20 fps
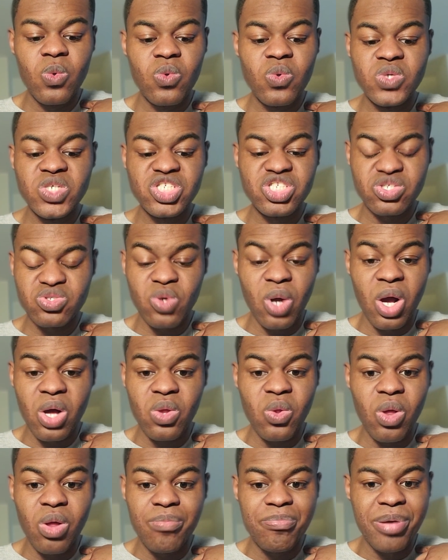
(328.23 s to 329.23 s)

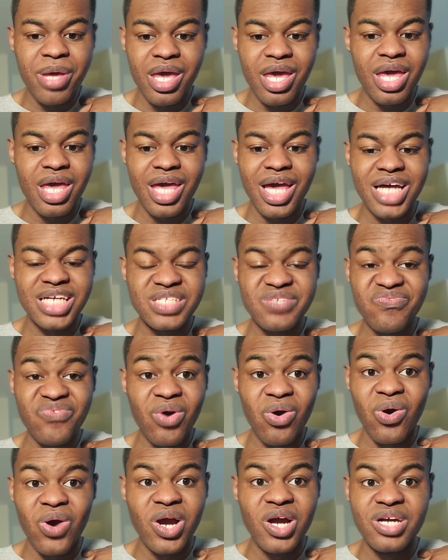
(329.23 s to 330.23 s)
struggle a bit as
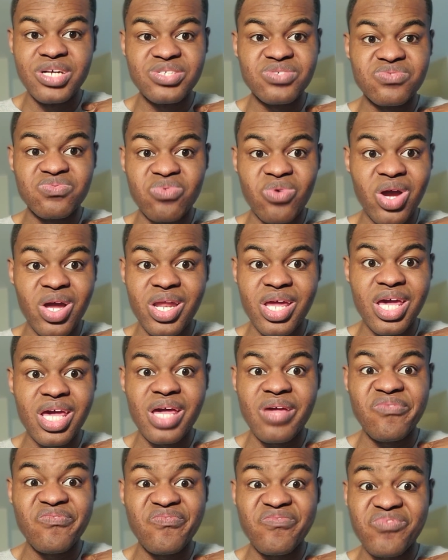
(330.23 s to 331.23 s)
far as
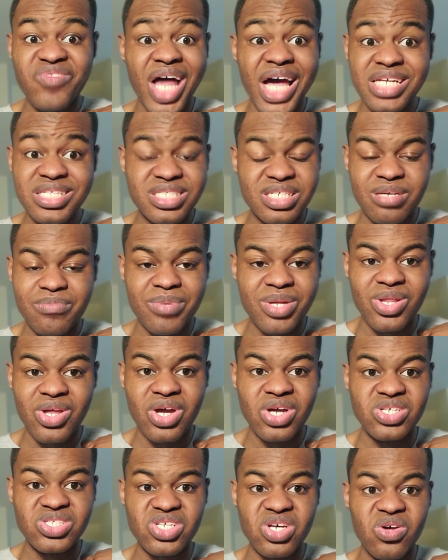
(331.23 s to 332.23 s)
running Flight
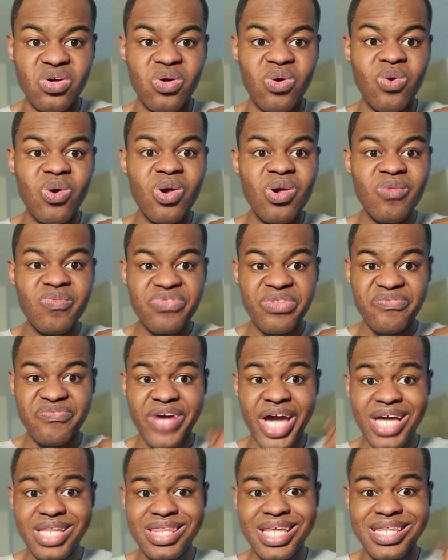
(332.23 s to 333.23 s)
Simulator. So the
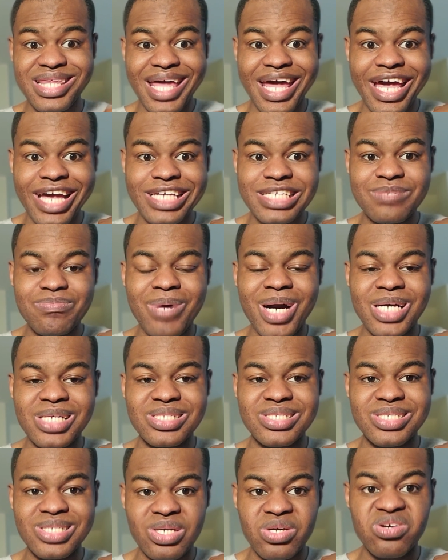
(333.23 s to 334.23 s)
fact that the Xbox
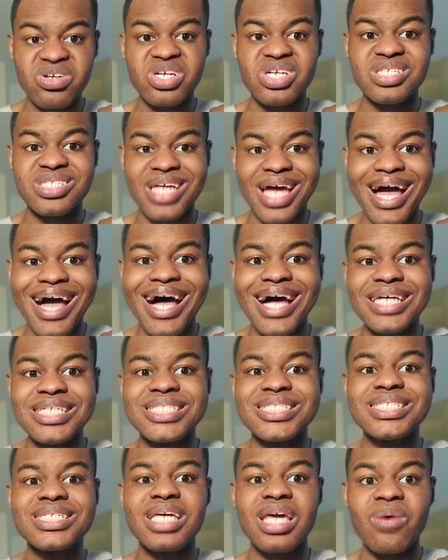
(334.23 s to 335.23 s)
Series
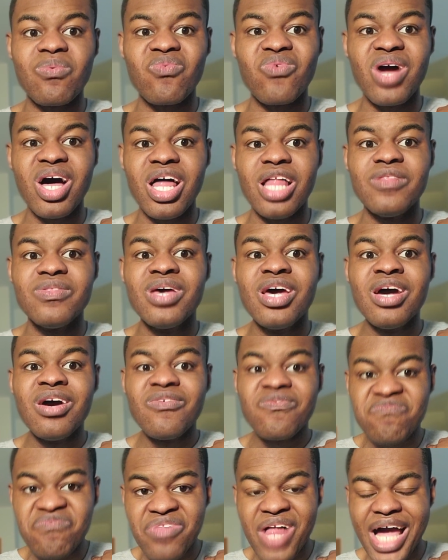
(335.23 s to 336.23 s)
S can run
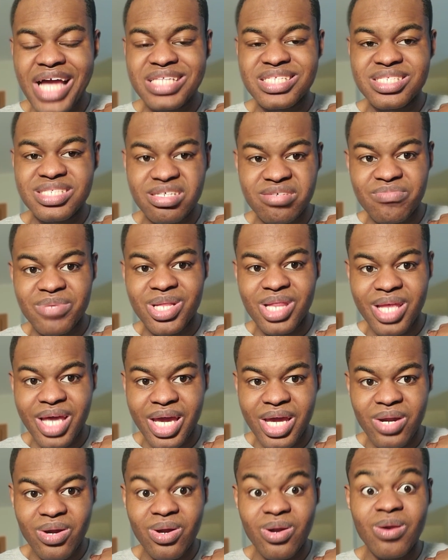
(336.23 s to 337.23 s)
Flight
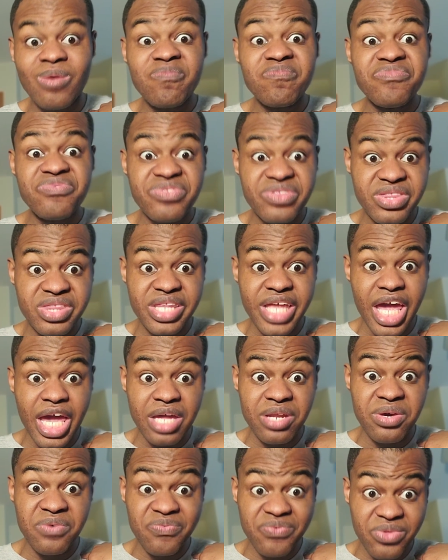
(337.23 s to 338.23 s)
Simulator
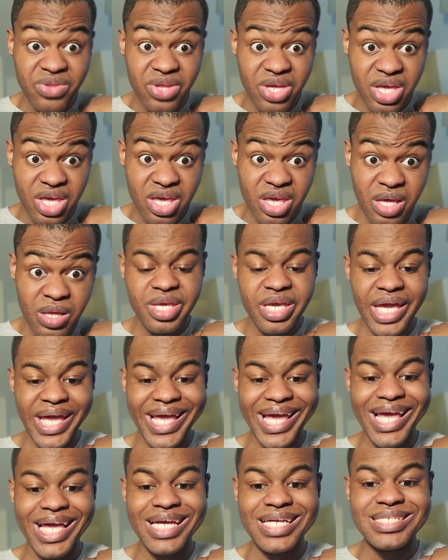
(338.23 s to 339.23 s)
natively
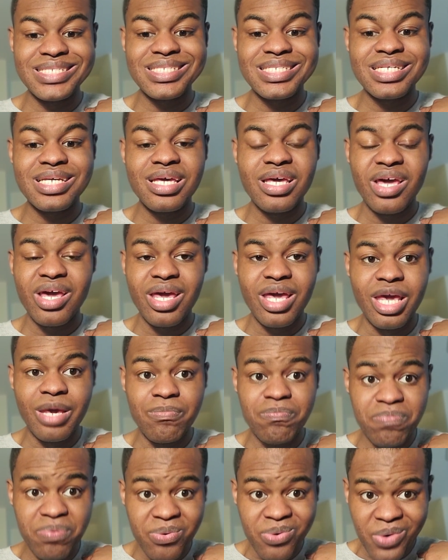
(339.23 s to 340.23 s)
is
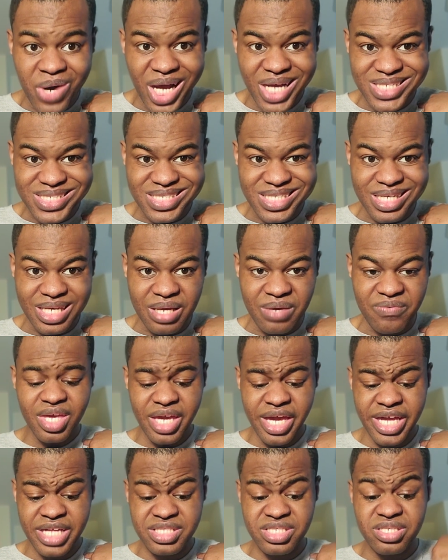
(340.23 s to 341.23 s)
impressive.
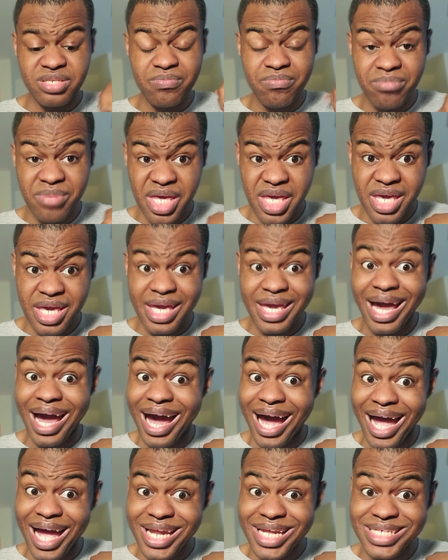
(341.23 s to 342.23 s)
And to me,
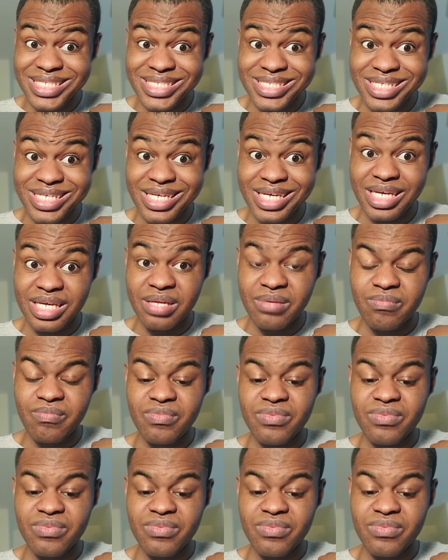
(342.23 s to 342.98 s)
honestly,